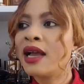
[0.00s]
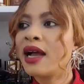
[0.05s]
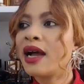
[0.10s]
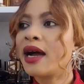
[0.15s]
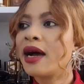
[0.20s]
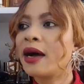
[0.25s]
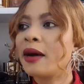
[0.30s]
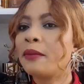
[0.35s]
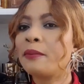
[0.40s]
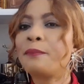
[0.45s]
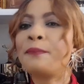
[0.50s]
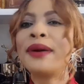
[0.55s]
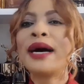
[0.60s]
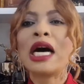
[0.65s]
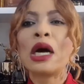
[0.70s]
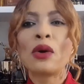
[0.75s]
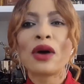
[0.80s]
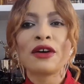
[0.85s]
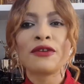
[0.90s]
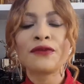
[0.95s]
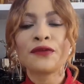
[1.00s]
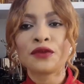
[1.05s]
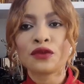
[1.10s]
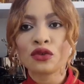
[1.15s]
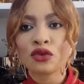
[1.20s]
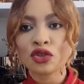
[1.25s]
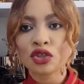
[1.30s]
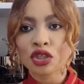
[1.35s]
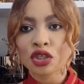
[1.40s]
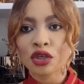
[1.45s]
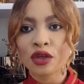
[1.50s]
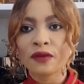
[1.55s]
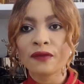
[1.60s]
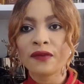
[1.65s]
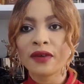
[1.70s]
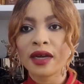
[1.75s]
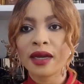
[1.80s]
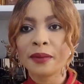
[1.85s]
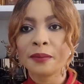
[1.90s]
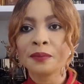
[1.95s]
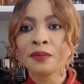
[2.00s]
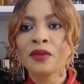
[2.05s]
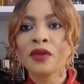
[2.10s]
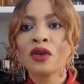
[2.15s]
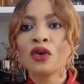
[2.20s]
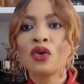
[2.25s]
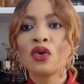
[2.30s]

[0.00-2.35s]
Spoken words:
powerful sort of